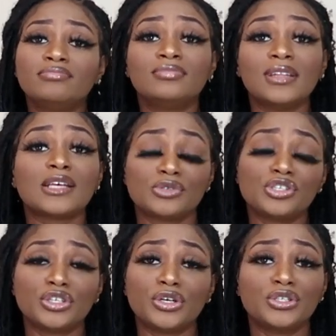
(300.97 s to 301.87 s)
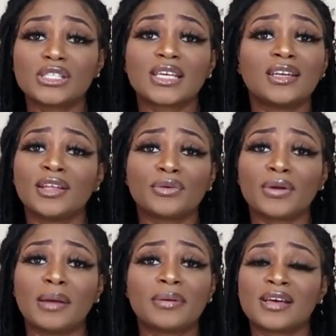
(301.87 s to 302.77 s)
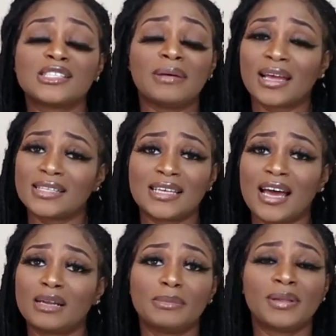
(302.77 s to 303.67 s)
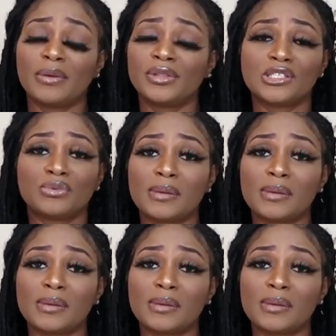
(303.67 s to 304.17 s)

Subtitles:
That's what you do. Just get another rep, because nobody got time to be playing with these